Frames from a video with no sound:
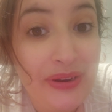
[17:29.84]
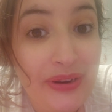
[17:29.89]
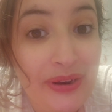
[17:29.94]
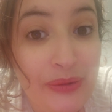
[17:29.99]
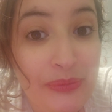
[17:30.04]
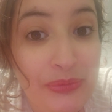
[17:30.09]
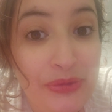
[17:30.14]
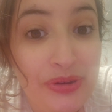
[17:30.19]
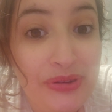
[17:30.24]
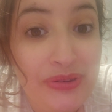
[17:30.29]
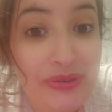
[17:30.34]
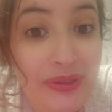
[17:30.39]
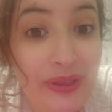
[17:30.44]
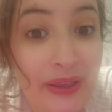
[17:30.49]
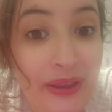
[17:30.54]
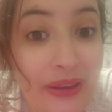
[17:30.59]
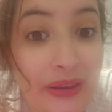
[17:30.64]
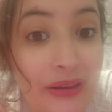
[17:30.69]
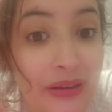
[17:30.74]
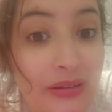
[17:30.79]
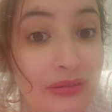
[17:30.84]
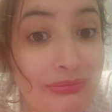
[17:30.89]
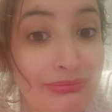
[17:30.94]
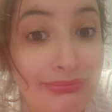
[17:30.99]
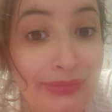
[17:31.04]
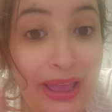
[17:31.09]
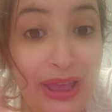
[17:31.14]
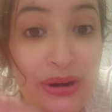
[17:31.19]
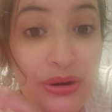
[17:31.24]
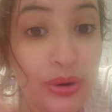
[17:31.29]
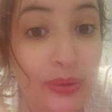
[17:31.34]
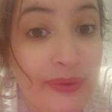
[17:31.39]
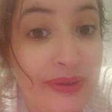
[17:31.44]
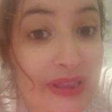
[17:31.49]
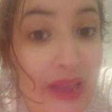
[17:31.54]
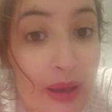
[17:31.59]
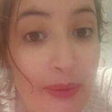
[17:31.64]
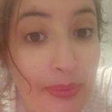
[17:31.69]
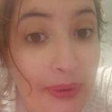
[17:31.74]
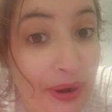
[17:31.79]
and I'm just like, I don't know
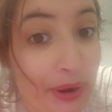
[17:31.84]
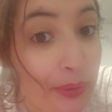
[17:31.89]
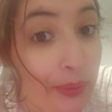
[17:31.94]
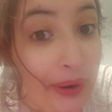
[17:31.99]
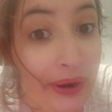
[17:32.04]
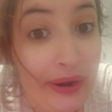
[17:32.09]
what's happening